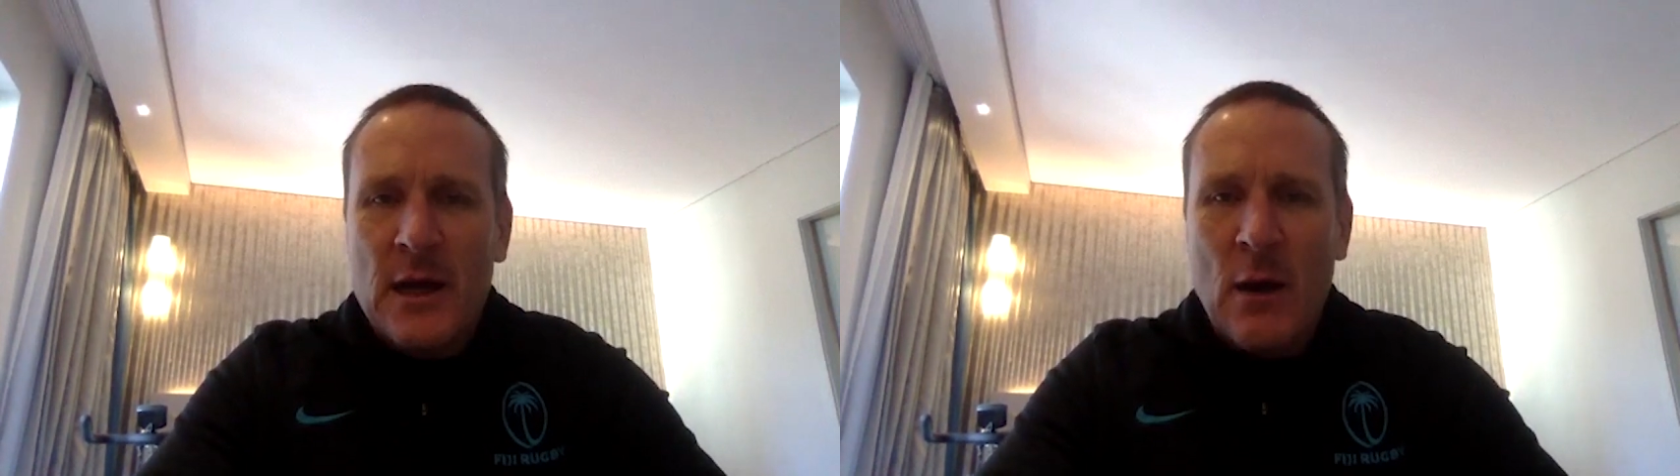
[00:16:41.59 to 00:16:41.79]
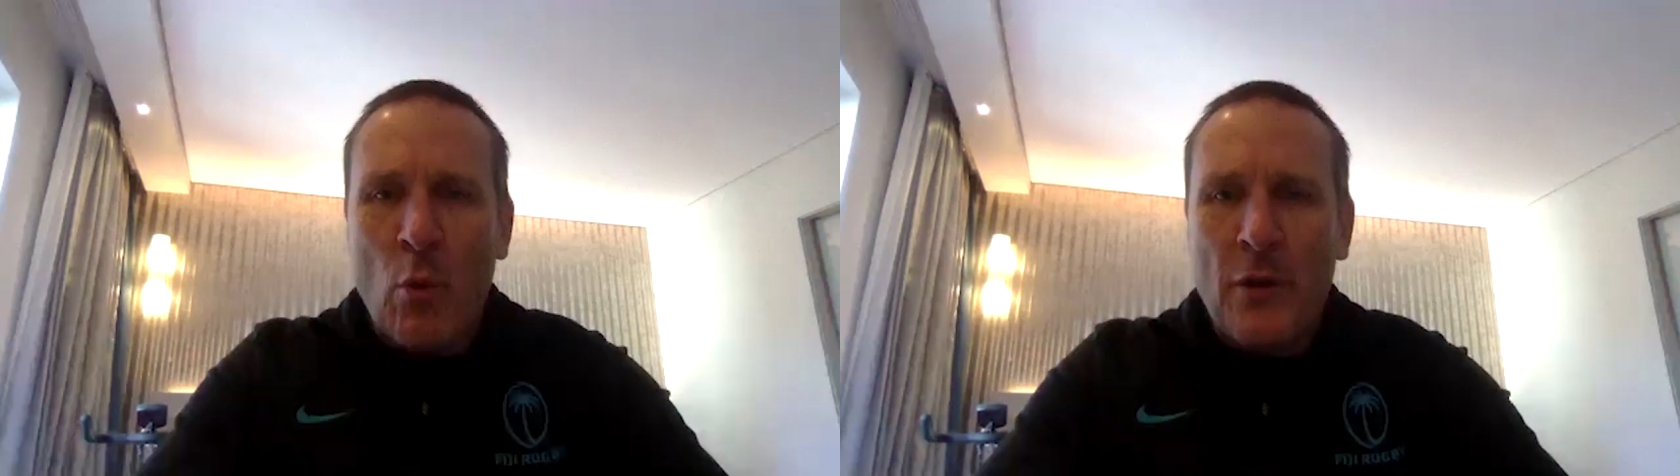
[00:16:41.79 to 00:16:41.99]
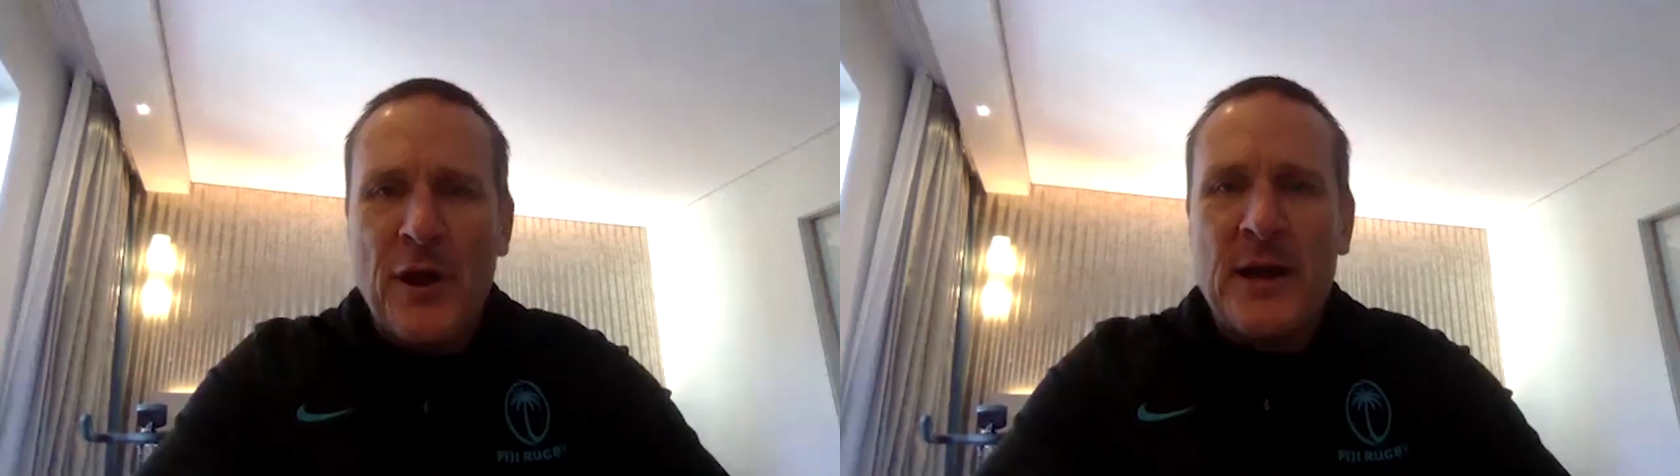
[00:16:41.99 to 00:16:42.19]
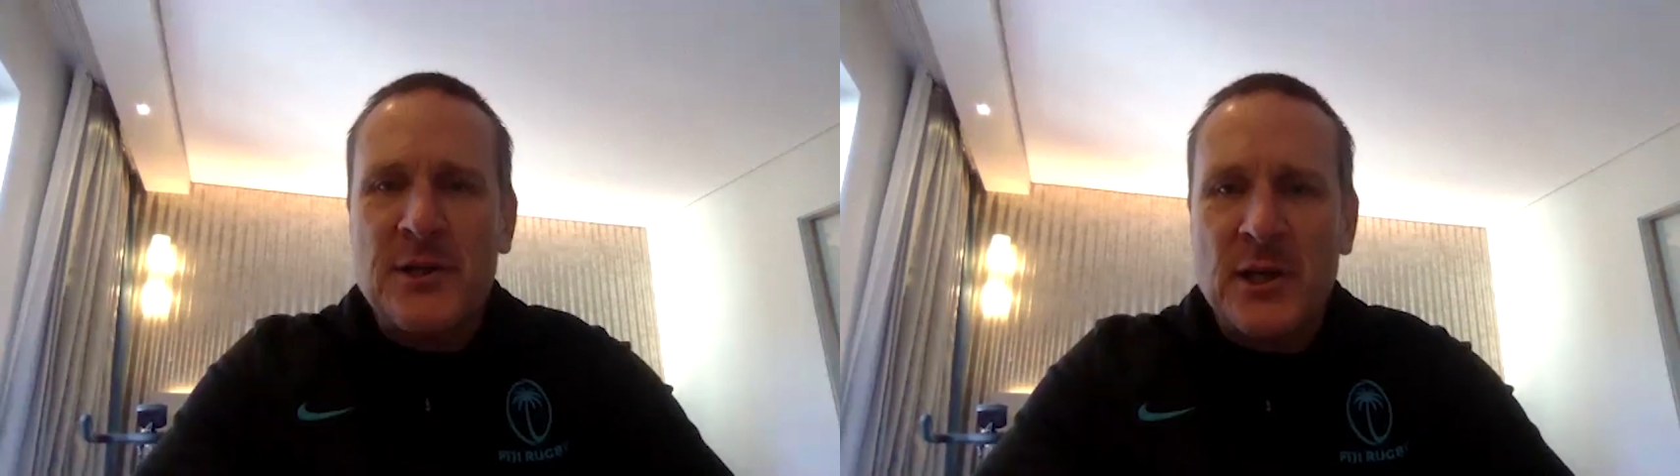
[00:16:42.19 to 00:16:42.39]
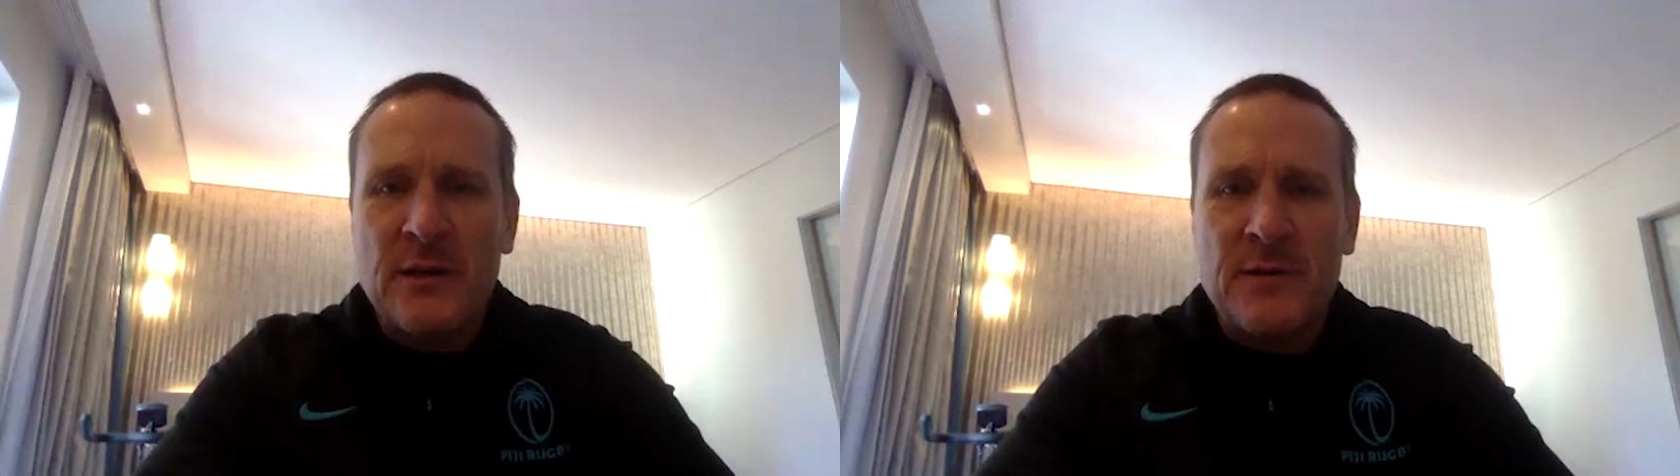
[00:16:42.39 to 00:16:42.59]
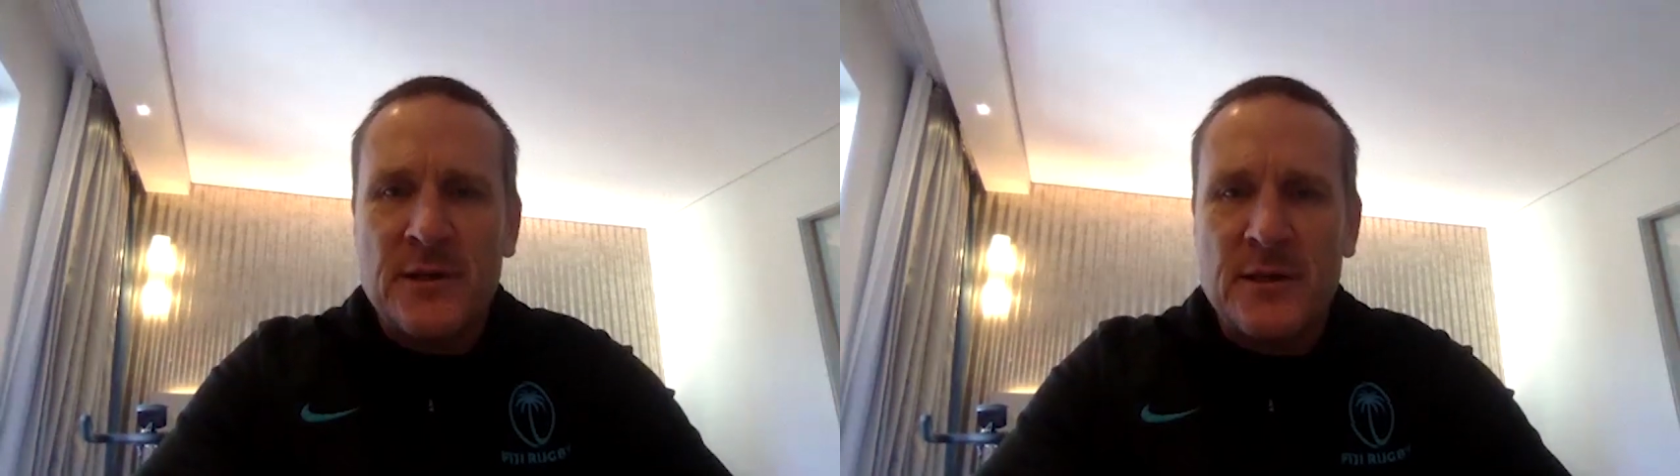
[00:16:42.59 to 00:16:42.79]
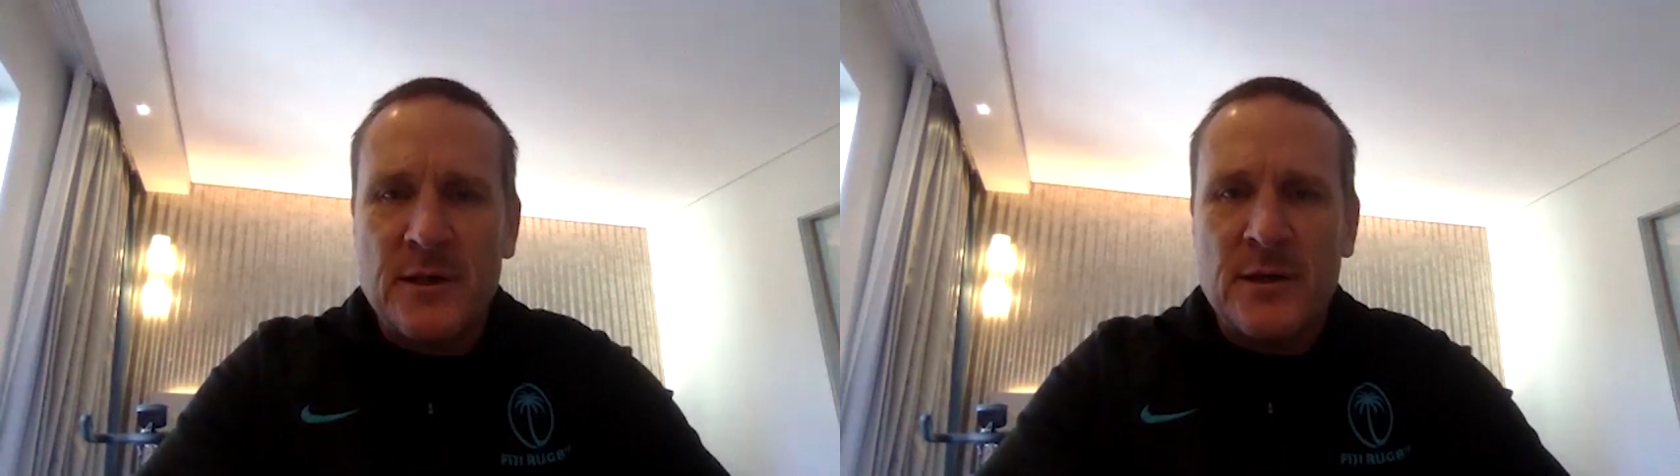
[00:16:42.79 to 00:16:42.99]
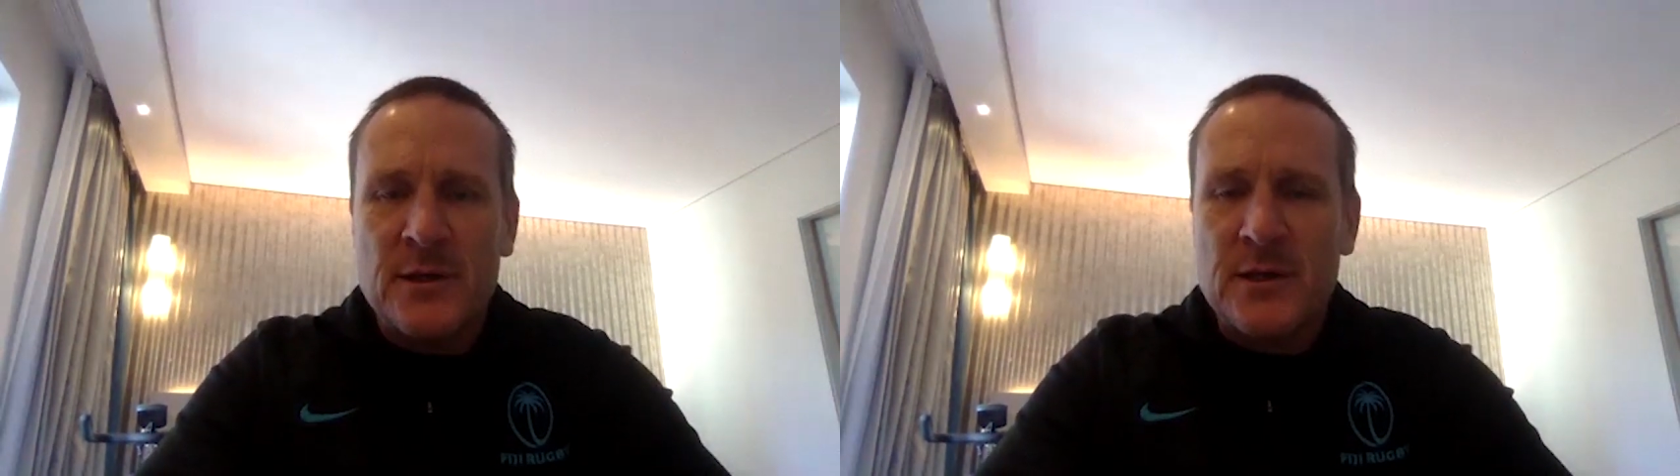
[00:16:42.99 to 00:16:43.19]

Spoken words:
And what they achieved is